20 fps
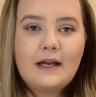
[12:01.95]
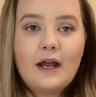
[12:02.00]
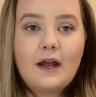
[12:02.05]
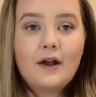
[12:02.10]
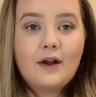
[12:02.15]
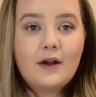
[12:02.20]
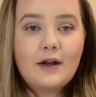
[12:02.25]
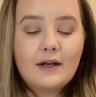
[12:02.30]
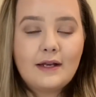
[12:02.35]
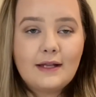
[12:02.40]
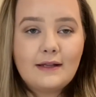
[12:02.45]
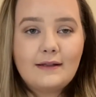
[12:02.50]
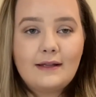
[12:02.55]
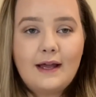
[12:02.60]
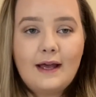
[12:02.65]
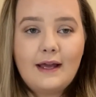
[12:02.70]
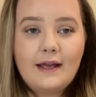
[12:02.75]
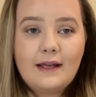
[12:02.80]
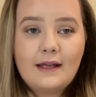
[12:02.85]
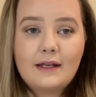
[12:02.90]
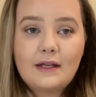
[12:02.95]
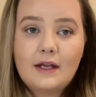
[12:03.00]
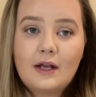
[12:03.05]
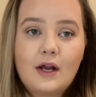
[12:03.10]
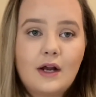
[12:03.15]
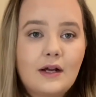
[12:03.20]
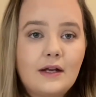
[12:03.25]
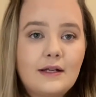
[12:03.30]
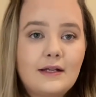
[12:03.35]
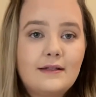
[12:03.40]
I already like and I
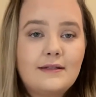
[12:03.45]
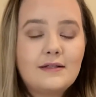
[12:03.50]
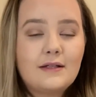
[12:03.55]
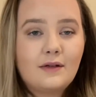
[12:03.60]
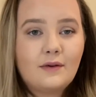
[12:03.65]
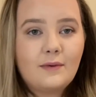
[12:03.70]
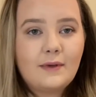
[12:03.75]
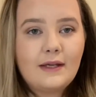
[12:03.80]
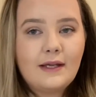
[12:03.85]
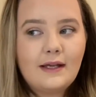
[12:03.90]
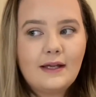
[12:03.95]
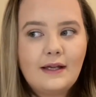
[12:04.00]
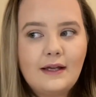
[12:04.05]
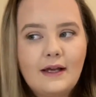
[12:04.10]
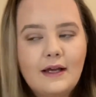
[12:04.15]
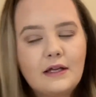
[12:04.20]
already do eat.